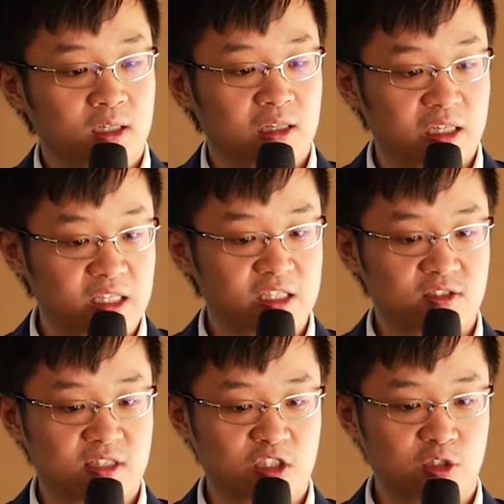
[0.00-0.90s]

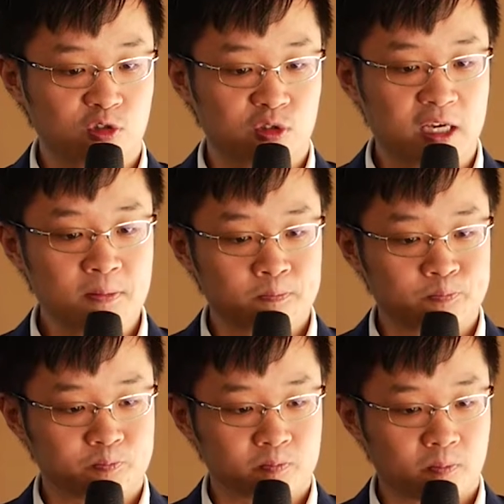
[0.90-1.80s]
learning session today
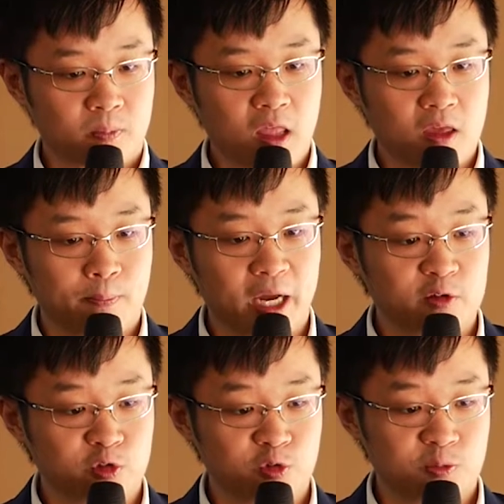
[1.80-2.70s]
by
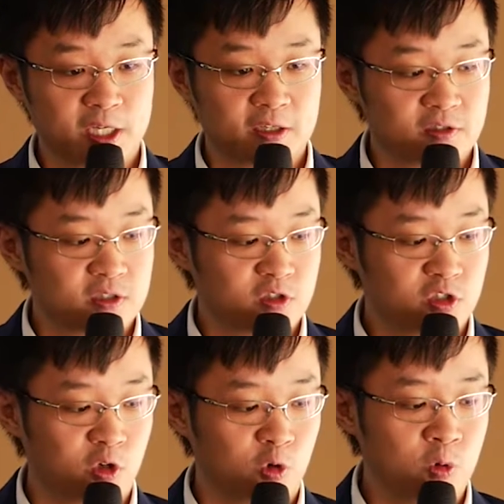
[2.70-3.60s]
our two speakers.
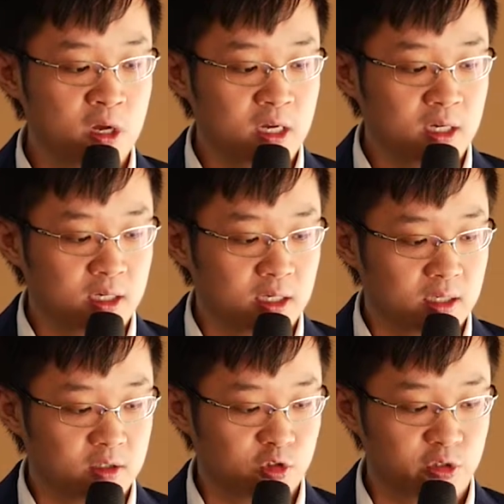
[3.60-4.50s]
So
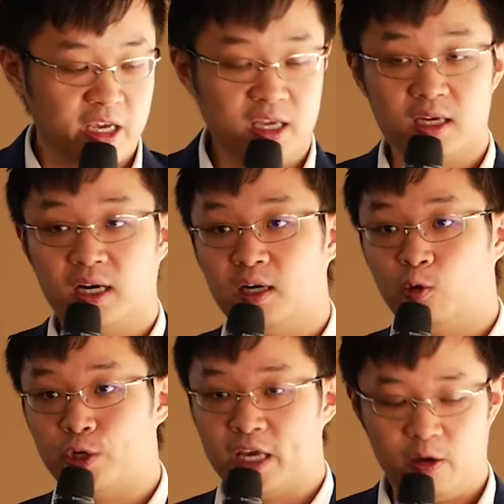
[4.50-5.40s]
today,
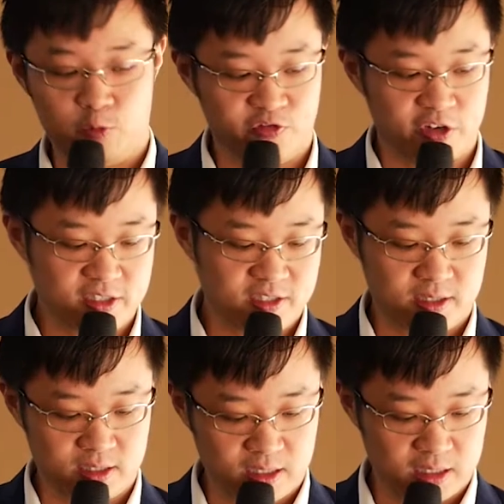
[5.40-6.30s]
we have with
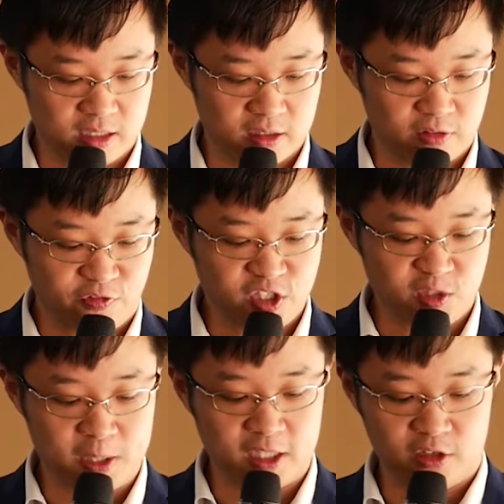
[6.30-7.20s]
us the first
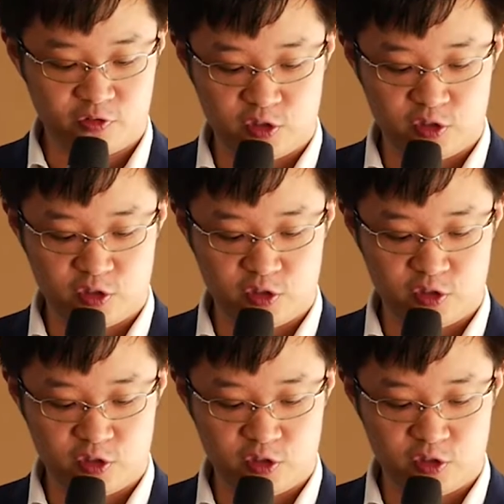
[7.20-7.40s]
speaker of